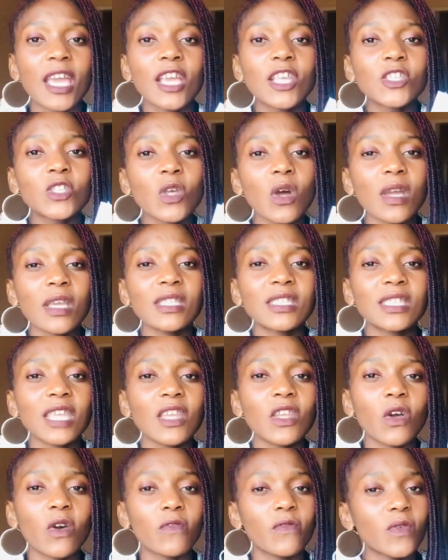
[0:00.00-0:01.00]
So
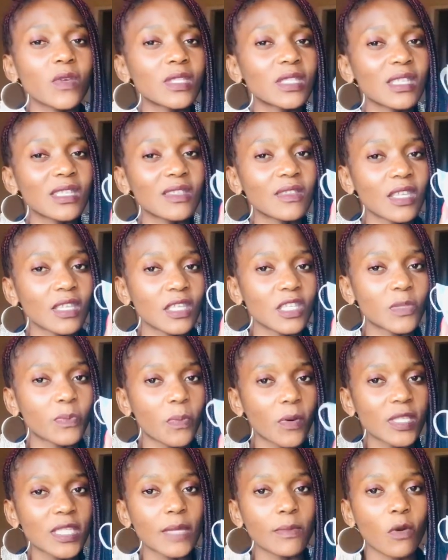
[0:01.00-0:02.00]
instead of using the
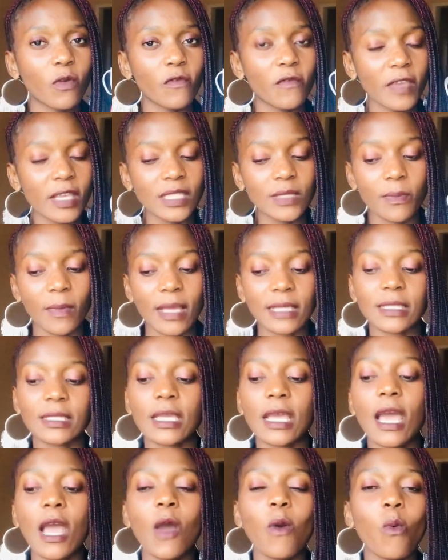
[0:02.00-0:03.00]
disposable face
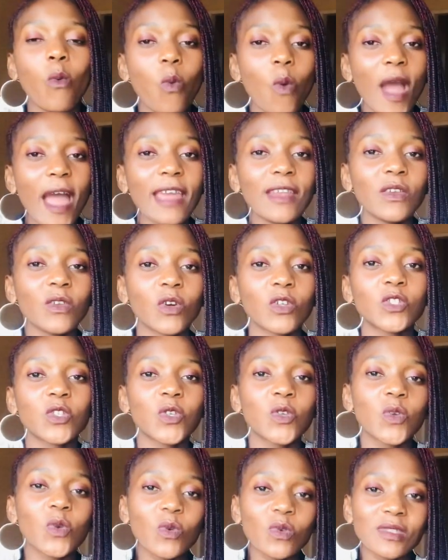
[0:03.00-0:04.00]
mask, why
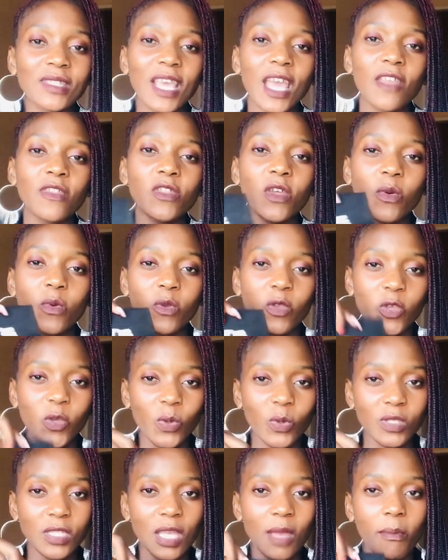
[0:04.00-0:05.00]
not use the
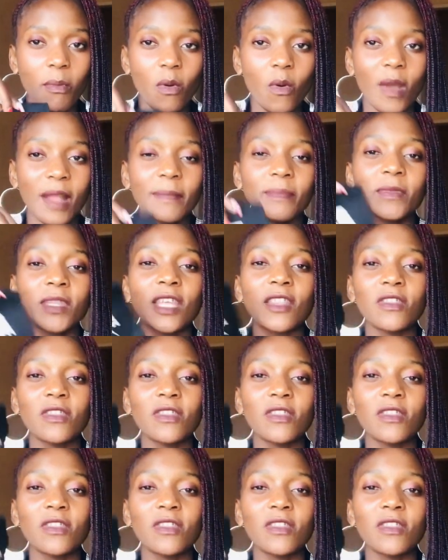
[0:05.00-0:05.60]
reusable one?